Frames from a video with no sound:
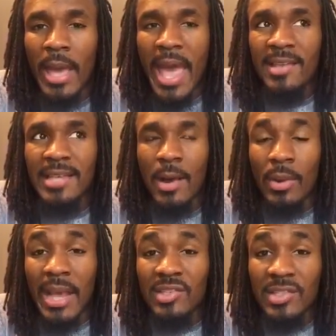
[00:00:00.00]
as I,
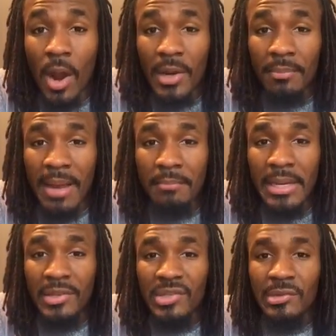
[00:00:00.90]
when I started my
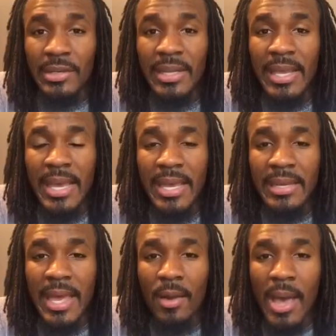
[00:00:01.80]
ministry
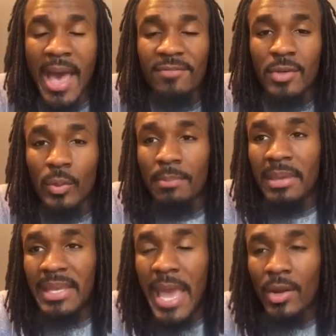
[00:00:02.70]
and after we
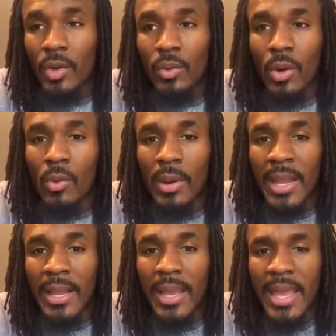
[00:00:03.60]
began
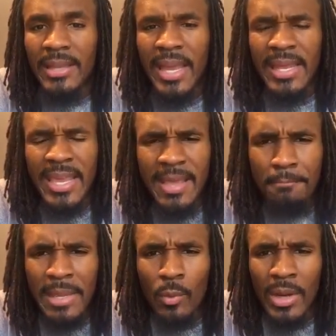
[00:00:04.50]
growing, it, it hit
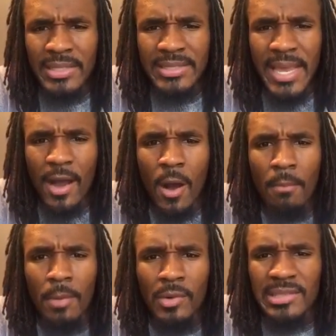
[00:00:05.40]
me one day
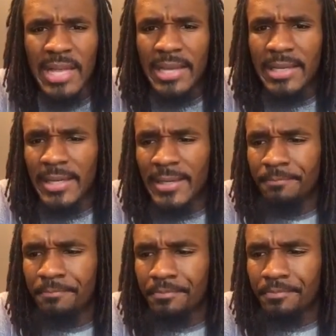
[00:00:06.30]
almost like
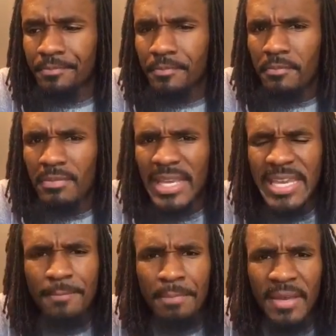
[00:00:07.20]
um,
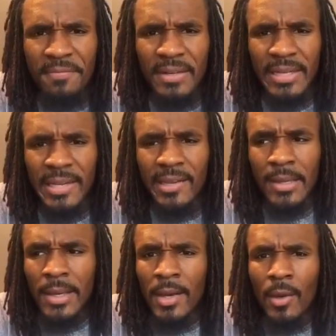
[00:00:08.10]
epiphany.
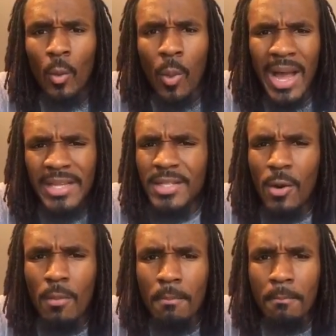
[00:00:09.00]
Why
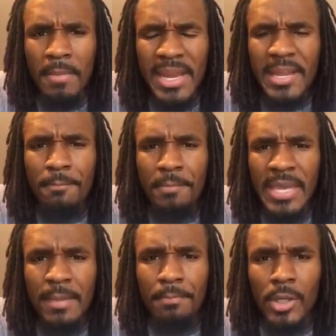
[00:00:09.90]
don't many
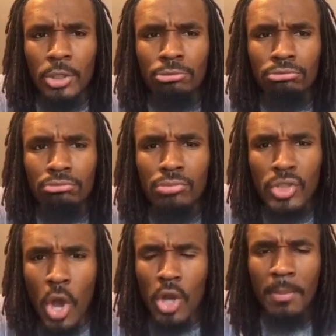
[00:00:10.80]
people
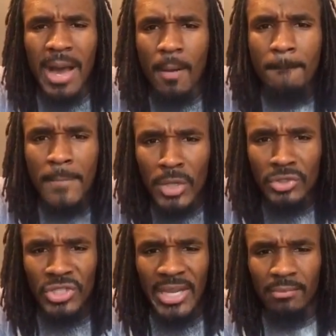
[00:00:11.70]
talk about
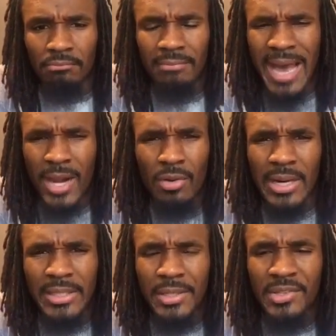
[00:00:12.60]
merging? I don't
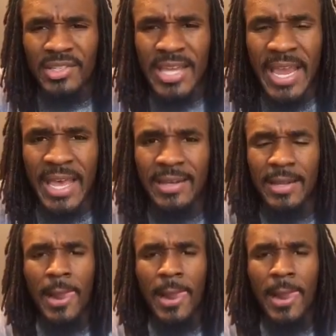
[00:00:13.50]
understand.